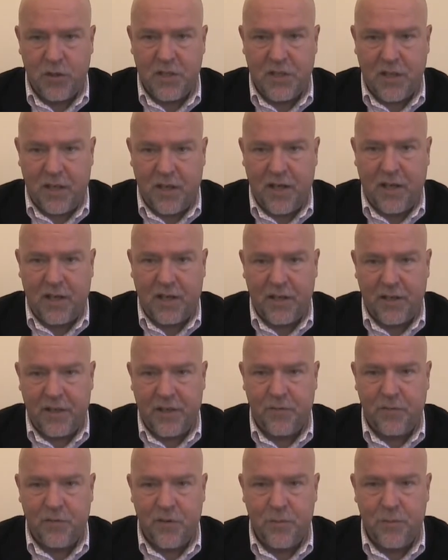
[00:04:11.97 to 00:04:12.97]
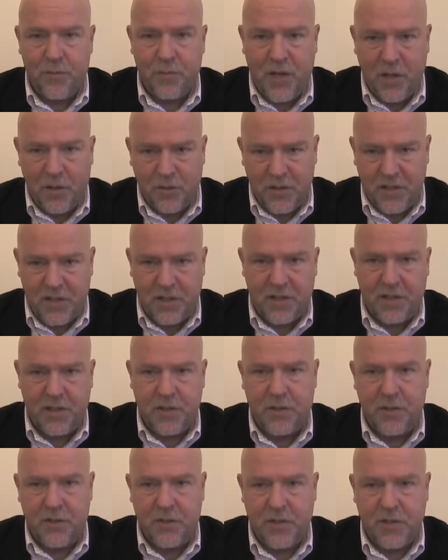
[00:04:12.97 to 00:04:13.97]
it's likely for most
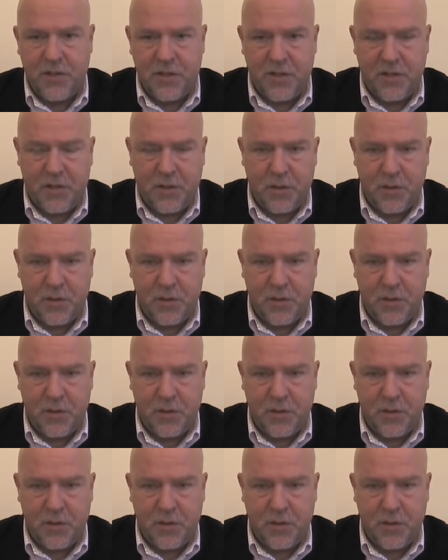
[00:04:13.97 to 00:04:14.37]
students